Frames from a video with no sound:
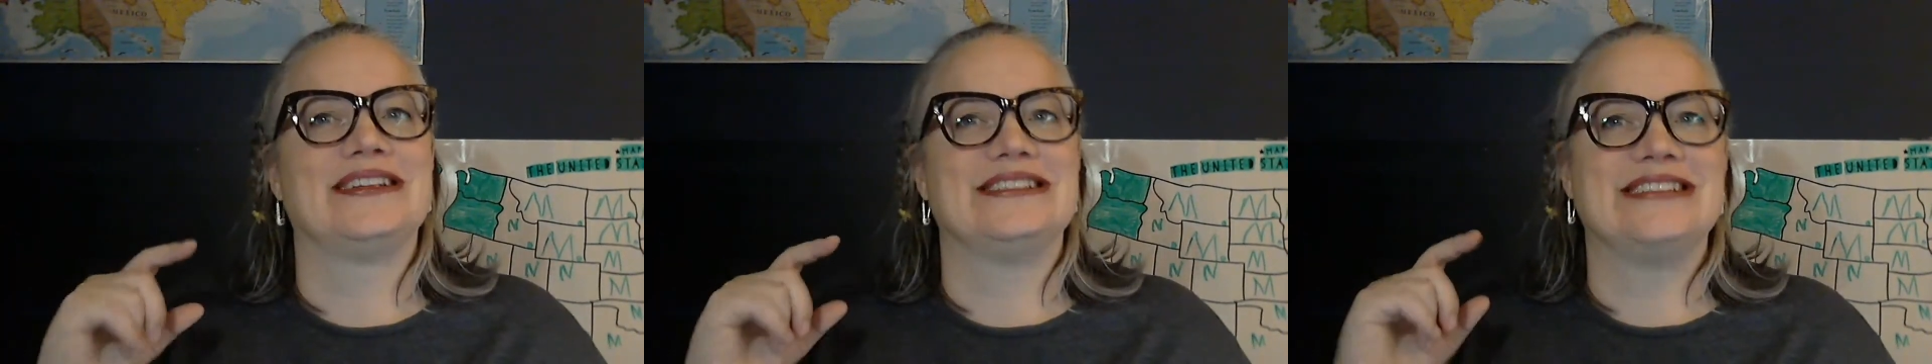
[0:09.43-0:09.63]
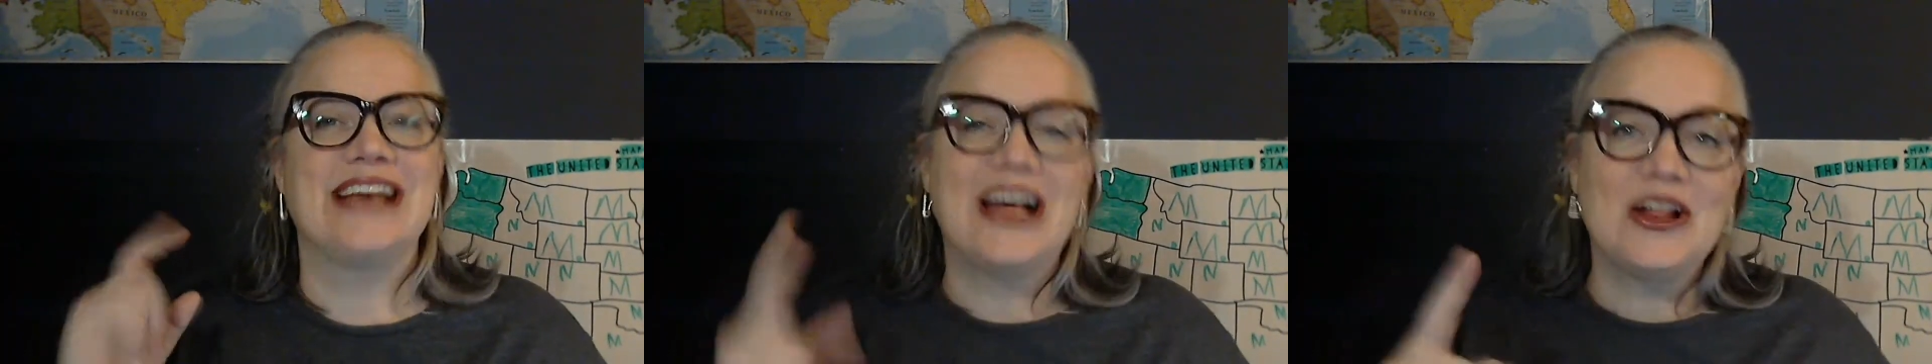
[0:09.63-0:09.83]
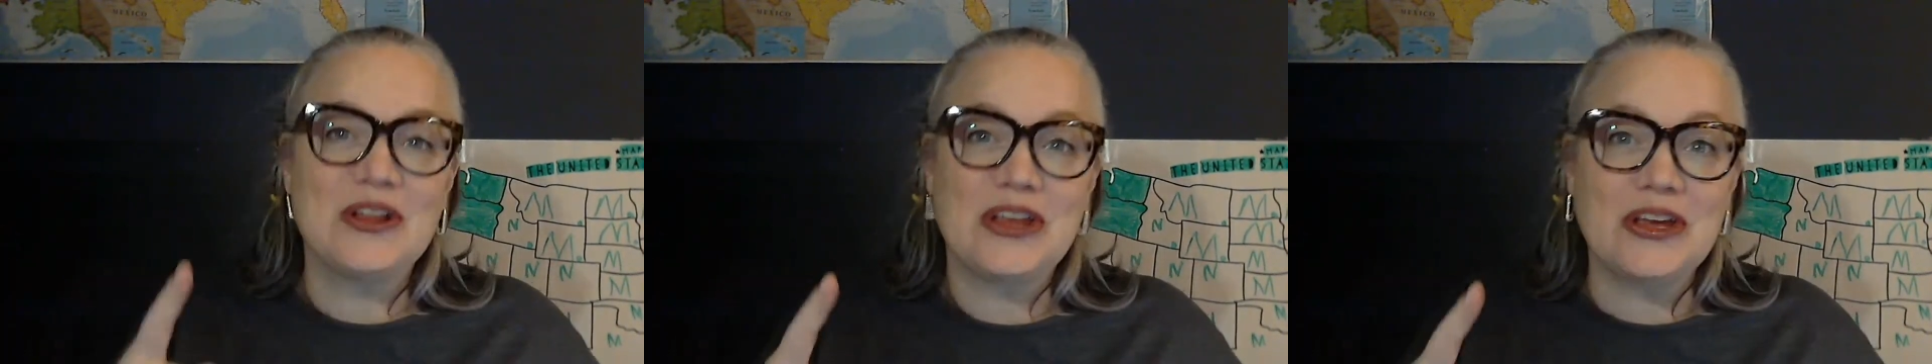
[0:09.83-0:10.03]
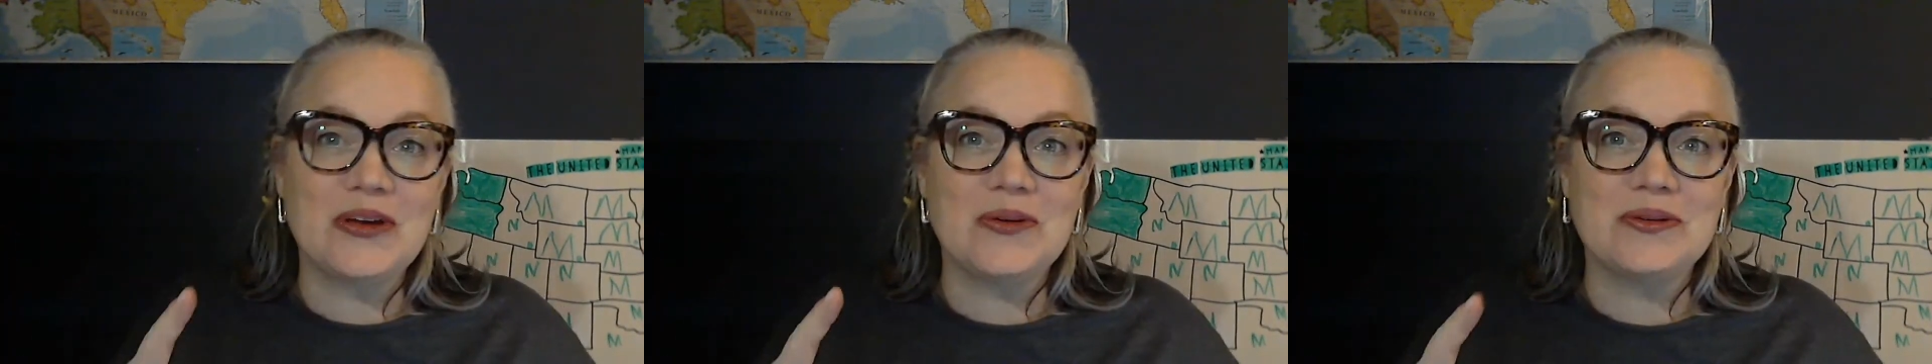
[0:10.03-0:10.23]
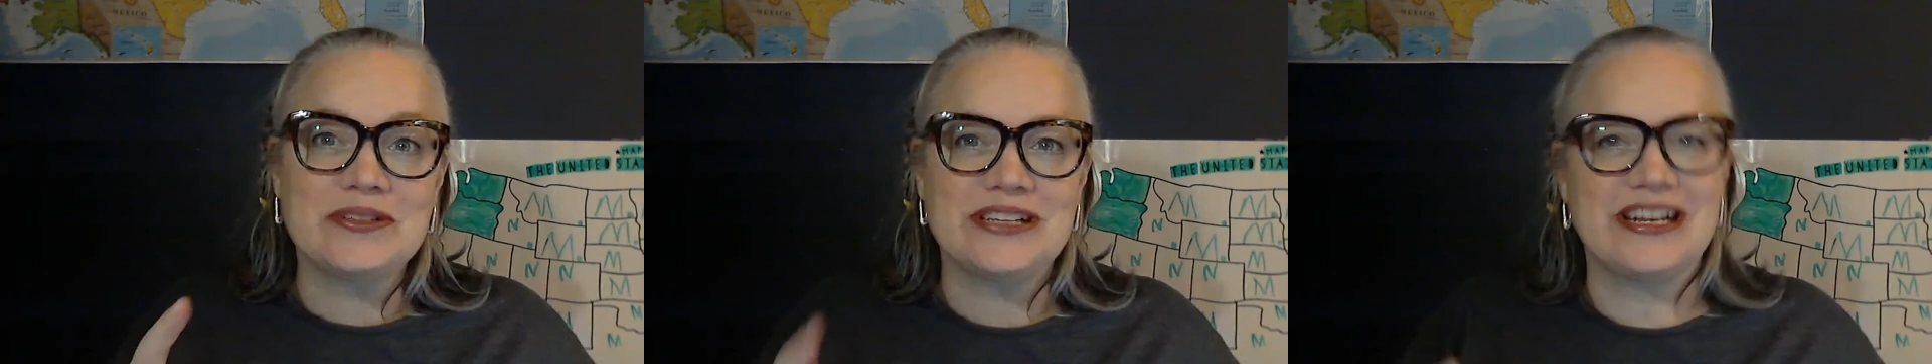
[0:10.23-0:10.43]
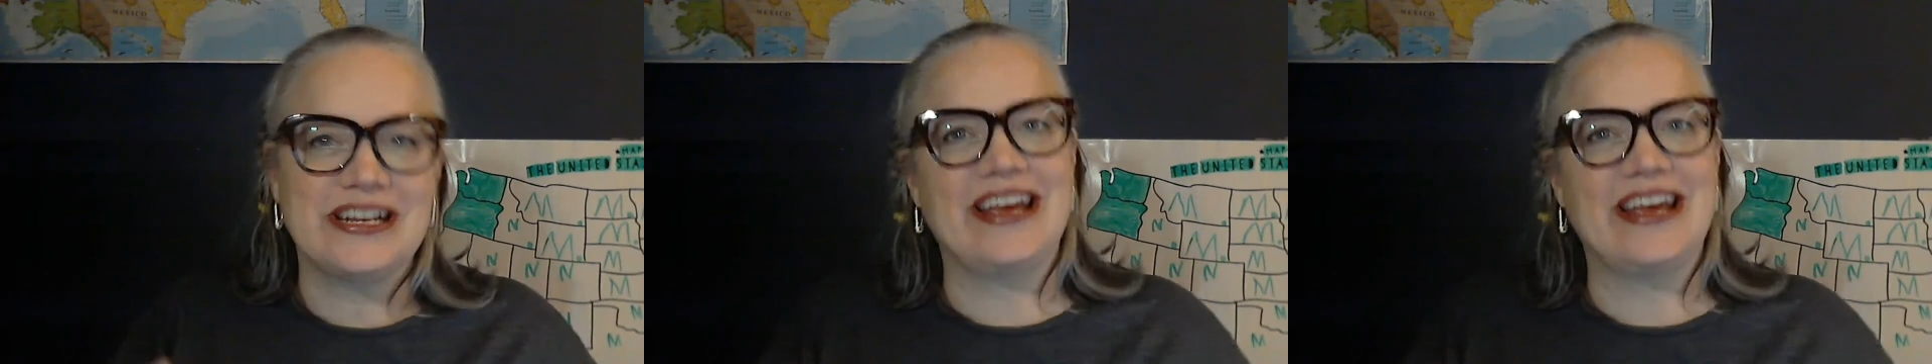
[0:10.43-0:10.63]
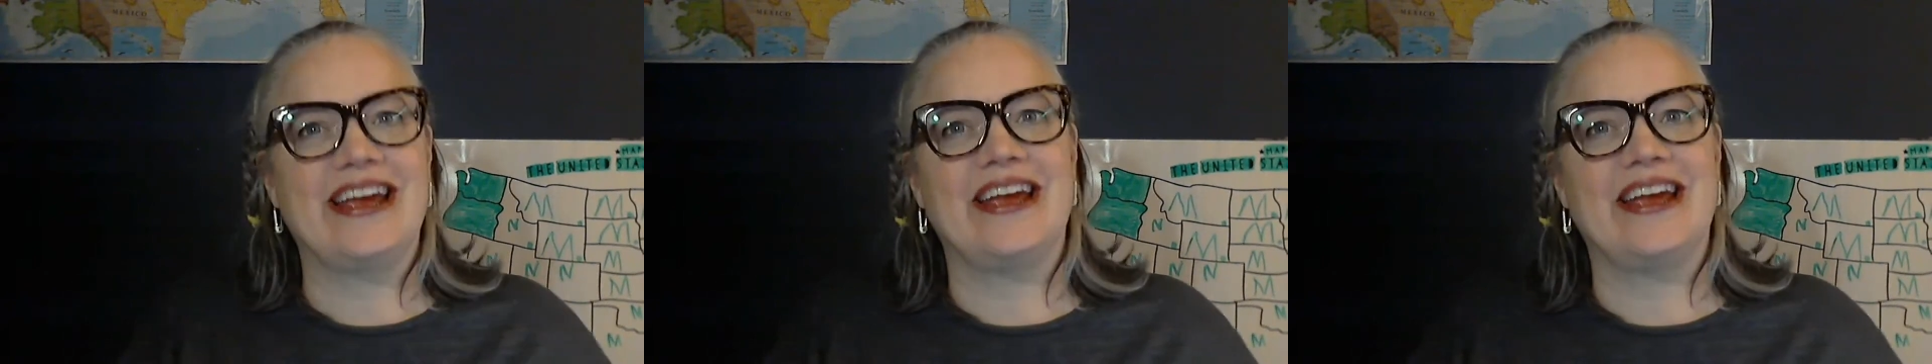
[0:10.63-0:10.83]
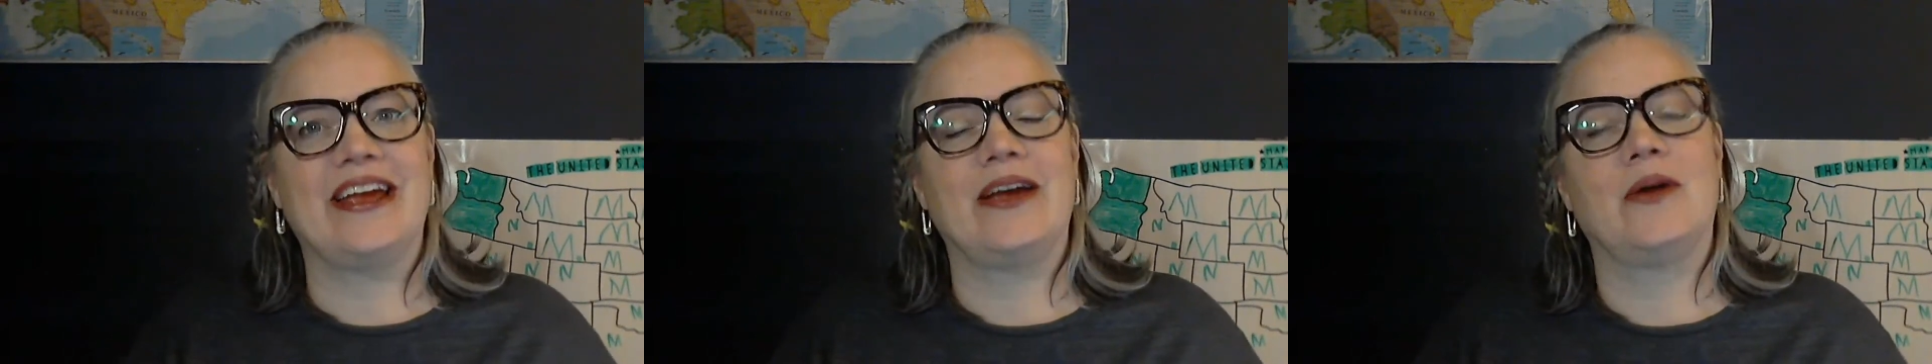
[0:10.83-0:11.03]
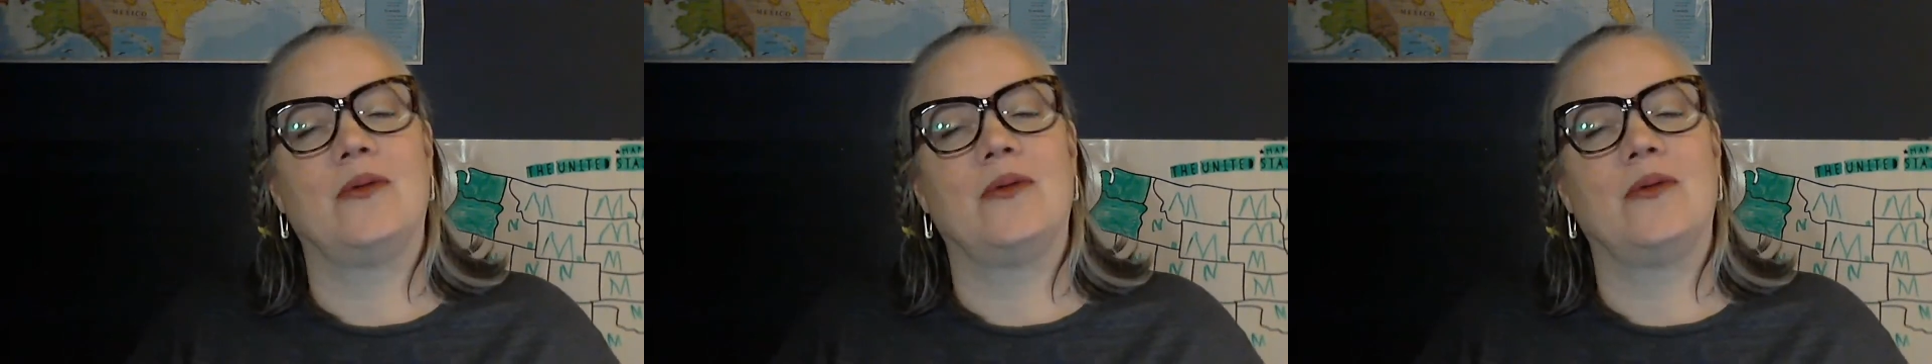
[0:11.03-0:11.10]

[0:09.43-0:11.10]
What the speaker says: to tell you today